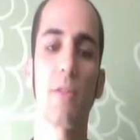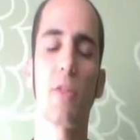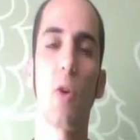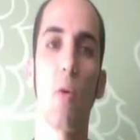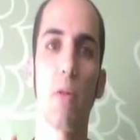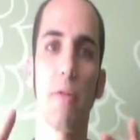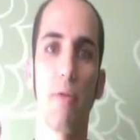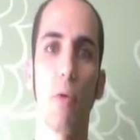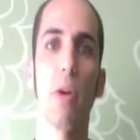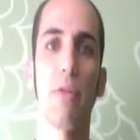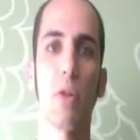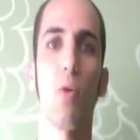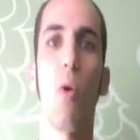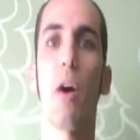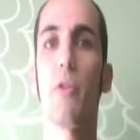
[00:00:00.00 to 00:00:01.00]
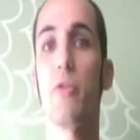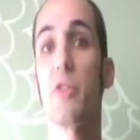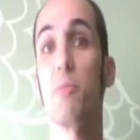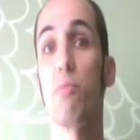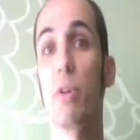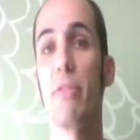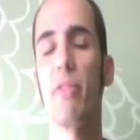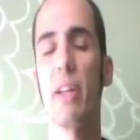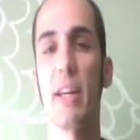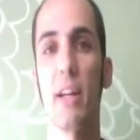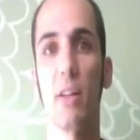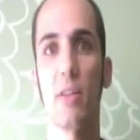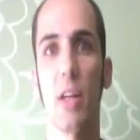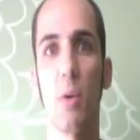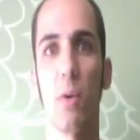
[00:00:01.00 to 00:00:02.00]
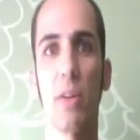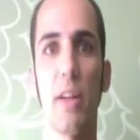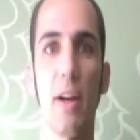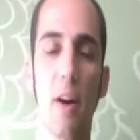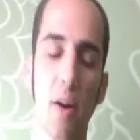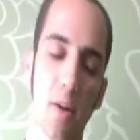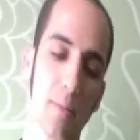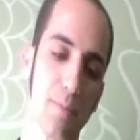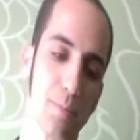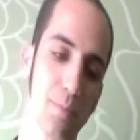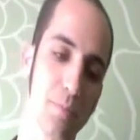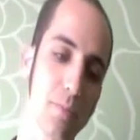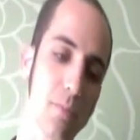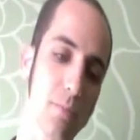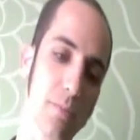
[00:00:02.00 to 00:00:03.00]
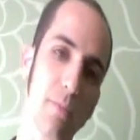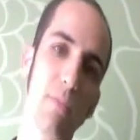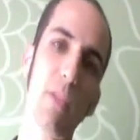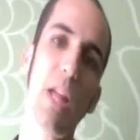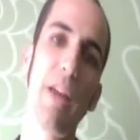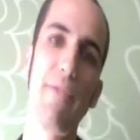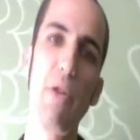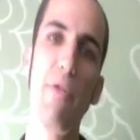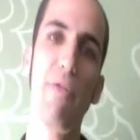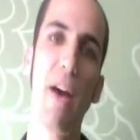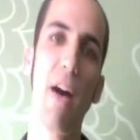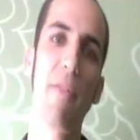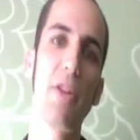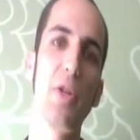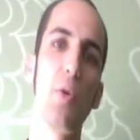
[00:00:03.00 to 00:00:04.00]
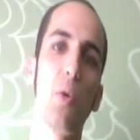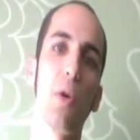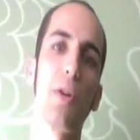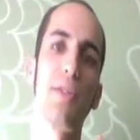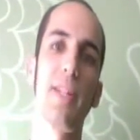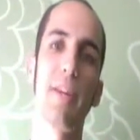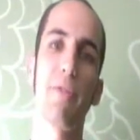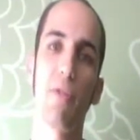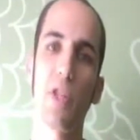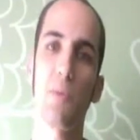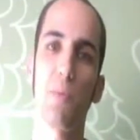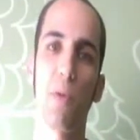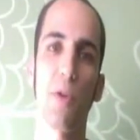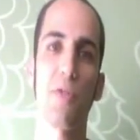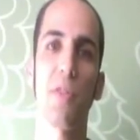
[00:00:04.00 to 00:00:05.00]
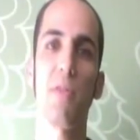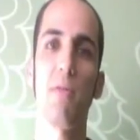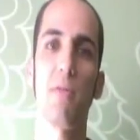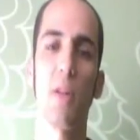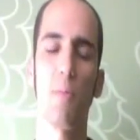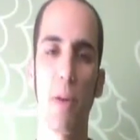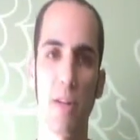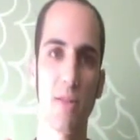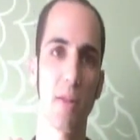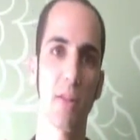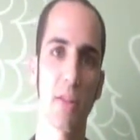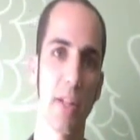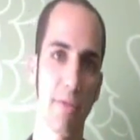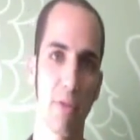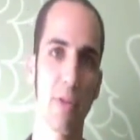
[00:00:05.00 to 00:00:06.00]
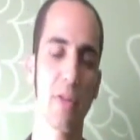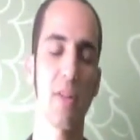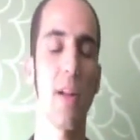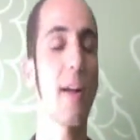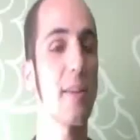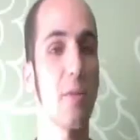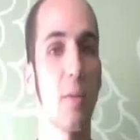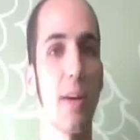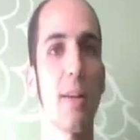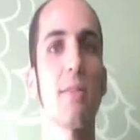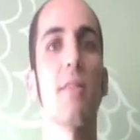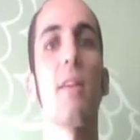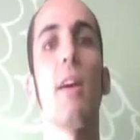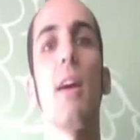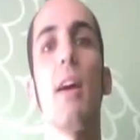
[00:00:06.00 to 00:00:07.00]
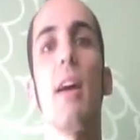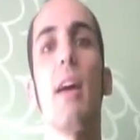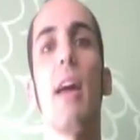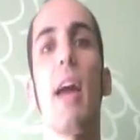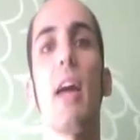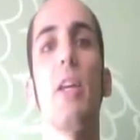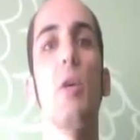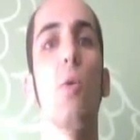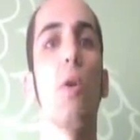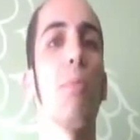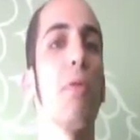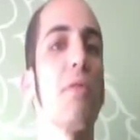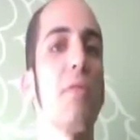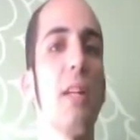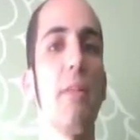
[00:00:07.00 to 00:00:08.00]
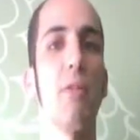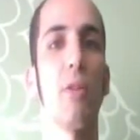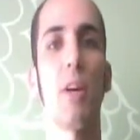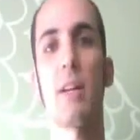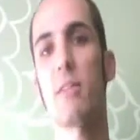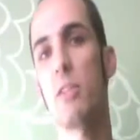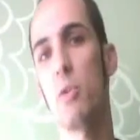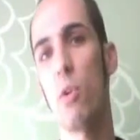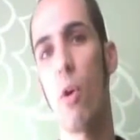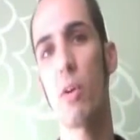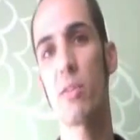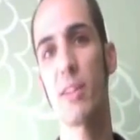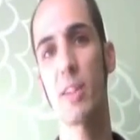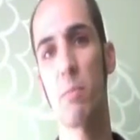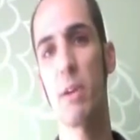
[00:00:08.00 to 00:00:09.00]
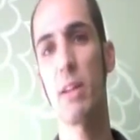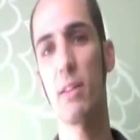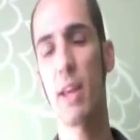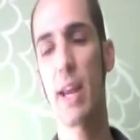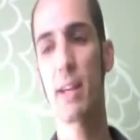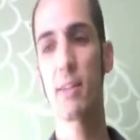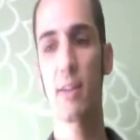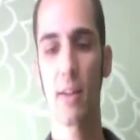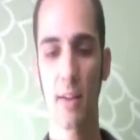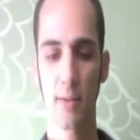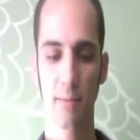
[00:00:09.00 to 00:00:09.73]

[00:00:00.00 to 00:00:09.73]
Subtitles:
let's go over the 4 different quadrants briefly, and I'll tell you what they are. If you found that you were a difference person, the pins look different in lots of ways, and you were a perceiver, as in you always like to be late,